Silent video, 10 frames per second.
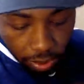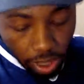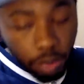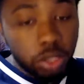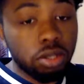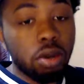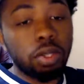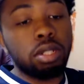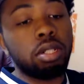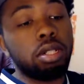gonna start
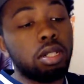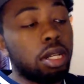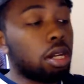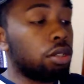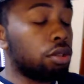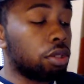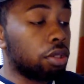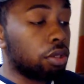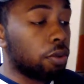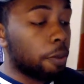with the good, like I usually
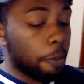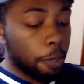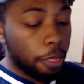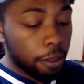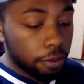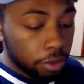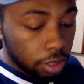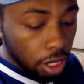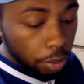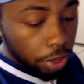do.
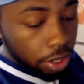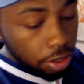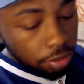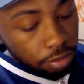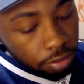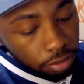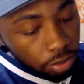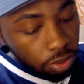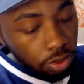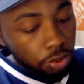Tom Brady,
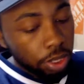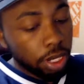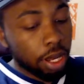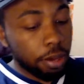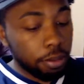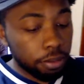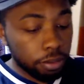28